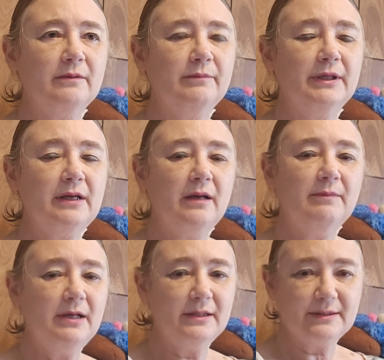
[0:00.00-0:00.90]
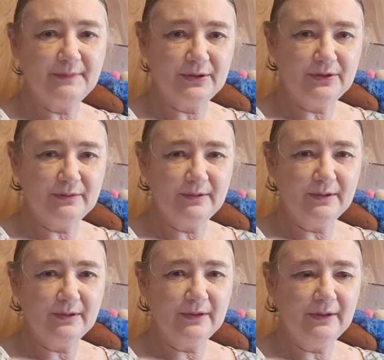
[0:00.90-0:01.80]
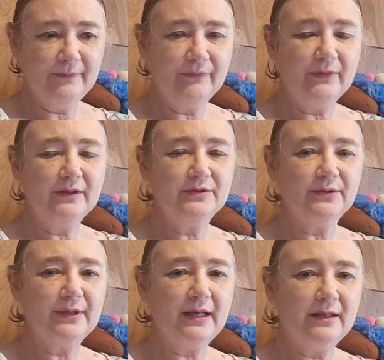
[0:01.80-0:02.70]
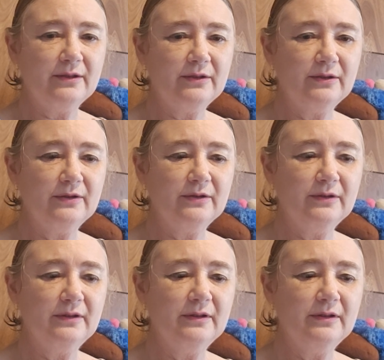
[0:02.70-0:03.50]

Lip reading: become a husband to her, so that her